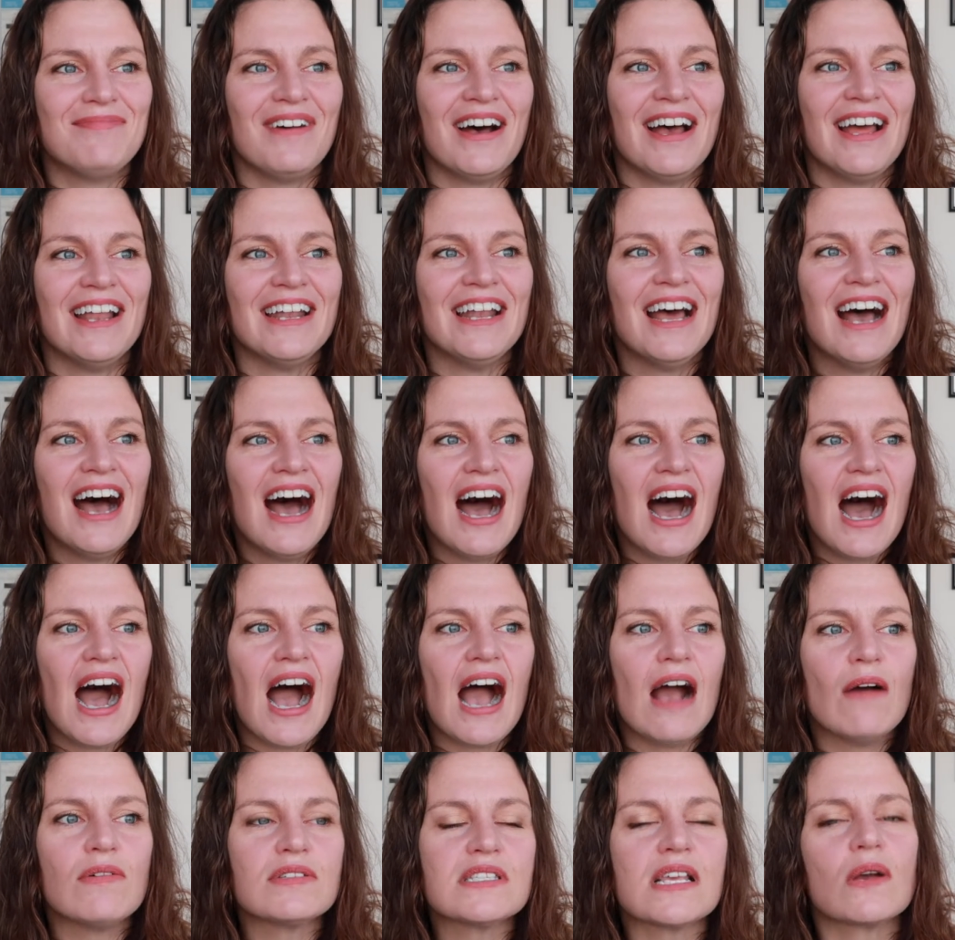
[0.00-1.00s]
but
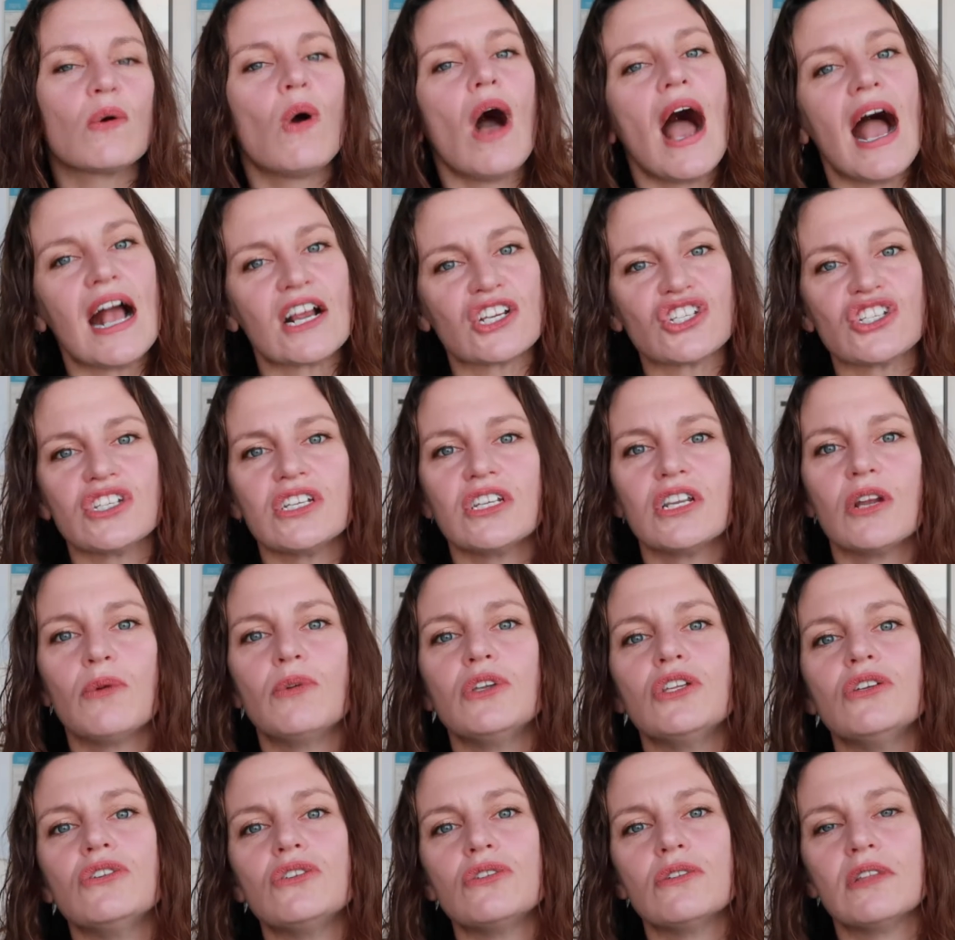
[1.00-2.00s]
I was like, well, actually, you know,
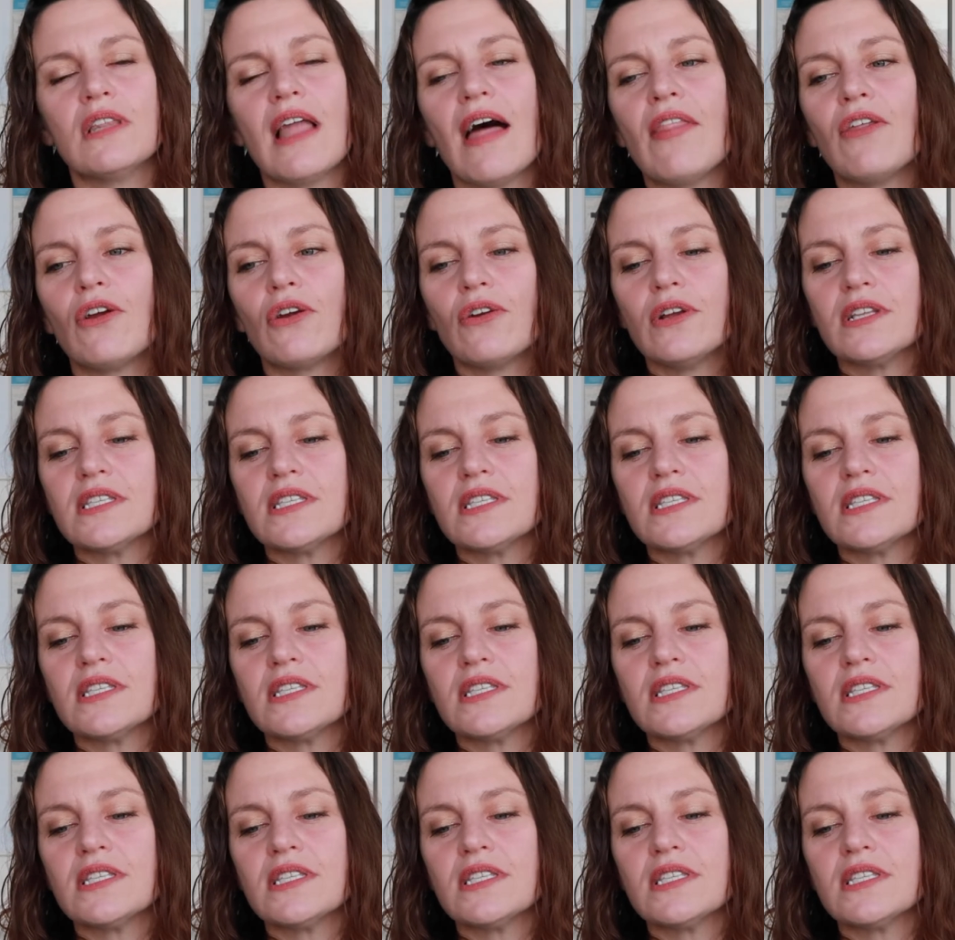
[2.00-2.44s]
when you do leather,